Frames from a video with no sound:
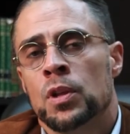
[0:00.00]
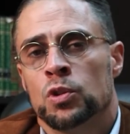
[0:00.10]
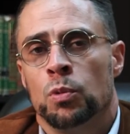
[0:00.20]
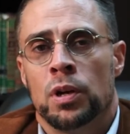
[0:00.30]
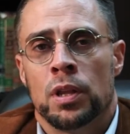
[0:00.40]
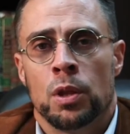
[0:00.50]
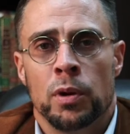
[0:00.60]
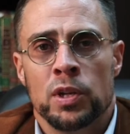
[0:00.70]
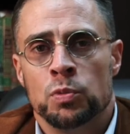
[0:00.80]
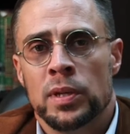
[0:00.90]
So one of the
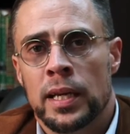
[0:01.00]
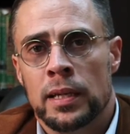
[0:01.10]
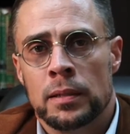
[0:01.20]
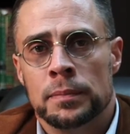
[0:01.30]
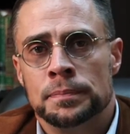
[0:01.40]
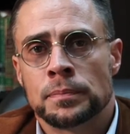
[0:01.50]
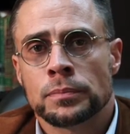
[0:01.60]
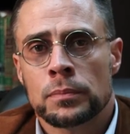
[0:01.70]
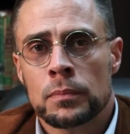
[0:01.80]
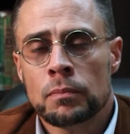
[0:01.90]
ways we can
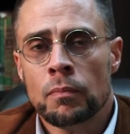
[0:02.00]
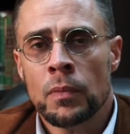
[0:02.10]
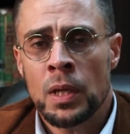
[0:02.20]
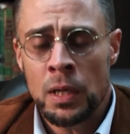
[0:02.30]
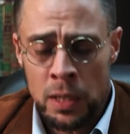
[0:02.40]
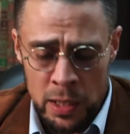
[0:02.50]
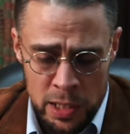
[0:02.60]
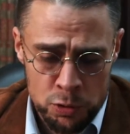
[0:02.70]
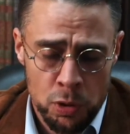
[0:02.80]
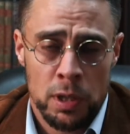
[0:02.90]

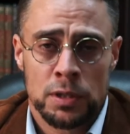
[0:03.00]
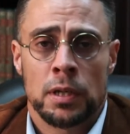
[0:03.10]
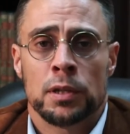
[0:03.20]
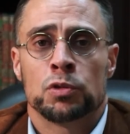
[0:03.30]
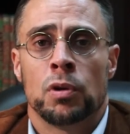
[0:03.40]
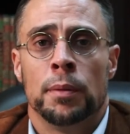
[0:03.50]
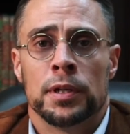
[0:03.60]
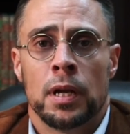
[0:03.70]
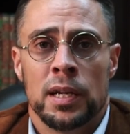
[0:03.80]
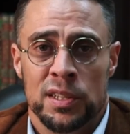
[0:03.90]
control our tongue this
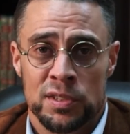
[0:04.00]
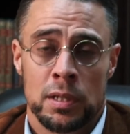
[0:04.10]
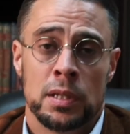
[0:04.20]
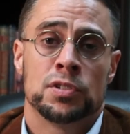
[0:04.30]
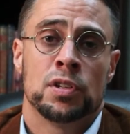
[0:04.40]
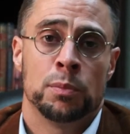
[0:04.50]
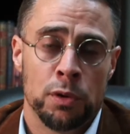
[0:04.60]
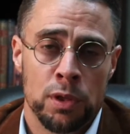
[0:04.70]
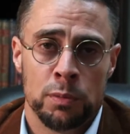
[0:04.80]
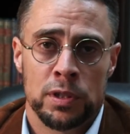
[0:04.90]
Ramadan is to listen
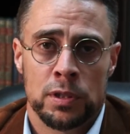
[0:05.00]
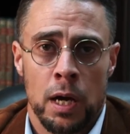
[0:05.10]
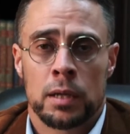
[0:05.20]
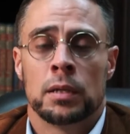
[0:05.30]
more than we talk.